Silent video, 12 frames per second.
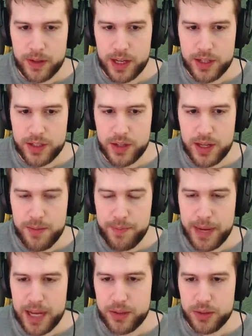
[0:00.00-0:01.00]
Okay, so in
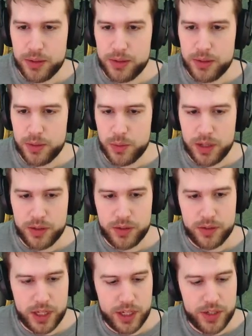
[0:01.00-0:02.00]
battle, the
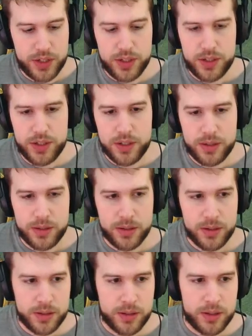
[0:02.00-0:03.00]
Wildwood Rangers
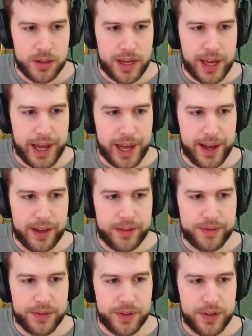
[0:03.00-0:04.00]

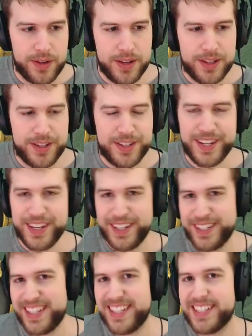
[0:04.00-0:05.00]
have
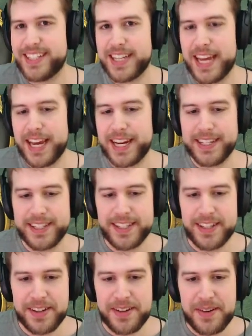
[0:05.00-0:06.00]

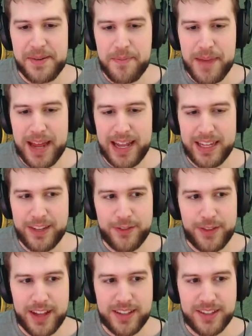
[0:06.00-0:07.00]
66 melee
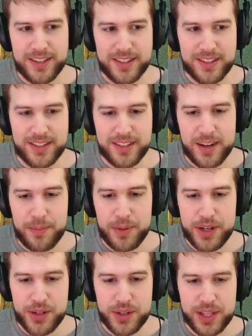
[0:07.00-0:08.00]
defense. I'm
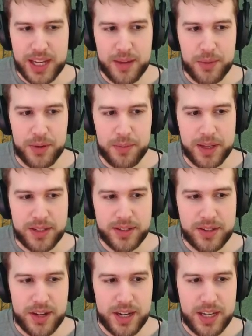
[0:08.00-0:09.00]
pretty sure they get, what, plus
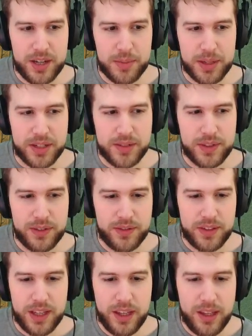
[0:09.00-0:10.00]
30 or plus
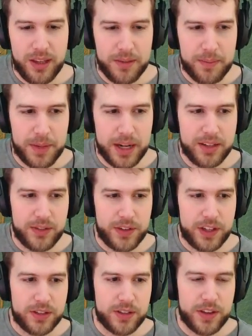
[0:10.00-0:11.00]
50 melee
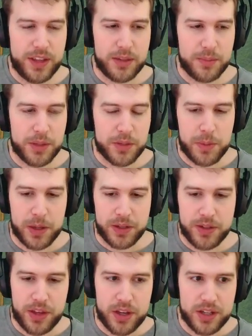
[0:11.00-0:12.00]
defense? I think it must be
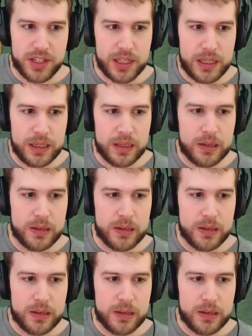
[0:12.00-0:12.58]
plus 30.